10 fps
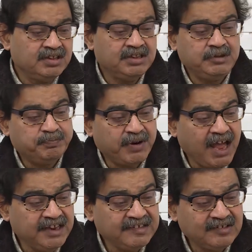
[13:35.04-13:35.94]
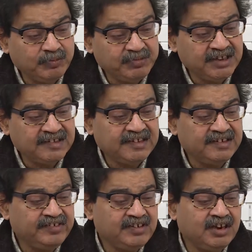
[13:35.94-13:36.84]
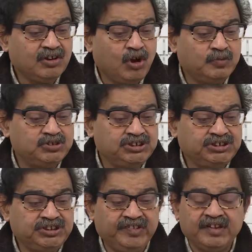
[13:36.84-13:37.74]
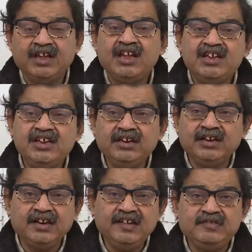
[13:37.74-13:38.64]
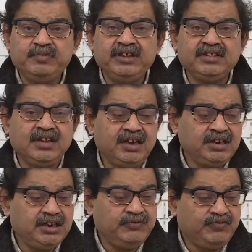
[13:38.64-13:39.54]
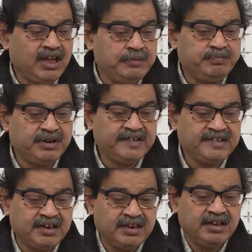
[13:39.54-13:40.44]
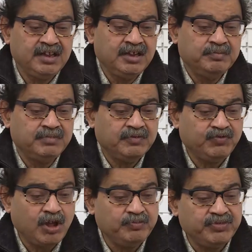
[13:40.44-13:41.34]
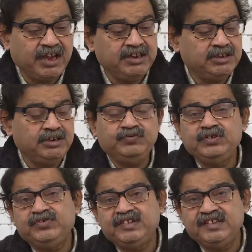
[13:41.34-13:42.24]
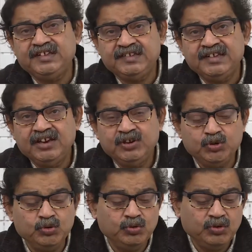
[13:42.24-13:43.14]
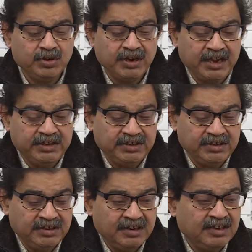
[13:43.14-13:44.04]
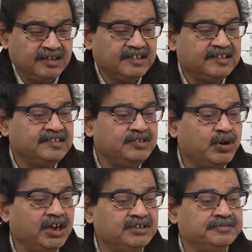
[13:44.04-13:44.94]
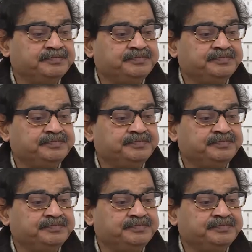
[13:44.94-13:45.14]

The price of the essential commodities increased by 35% from 1956 to 1961.